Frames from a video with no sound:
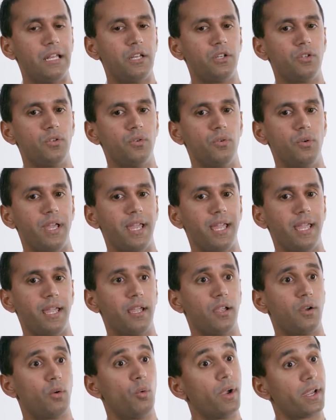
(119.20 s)
to a
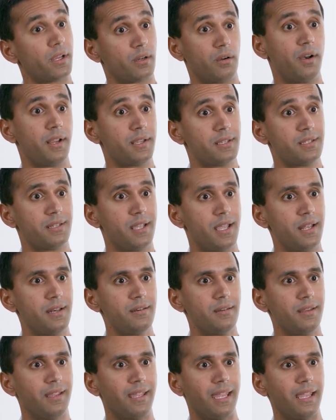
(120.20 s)
quicker
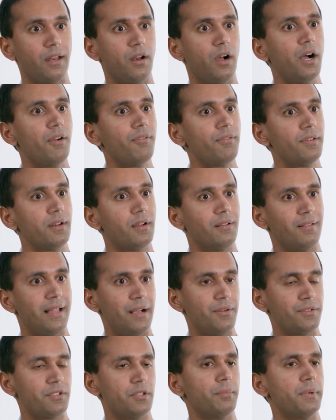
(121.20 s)
extent and often
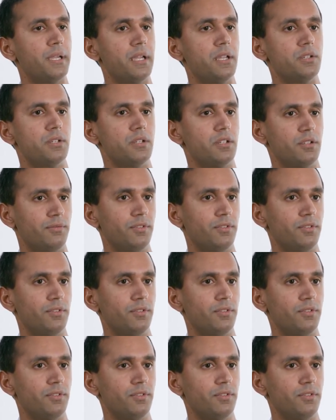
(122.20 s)
allows the patient to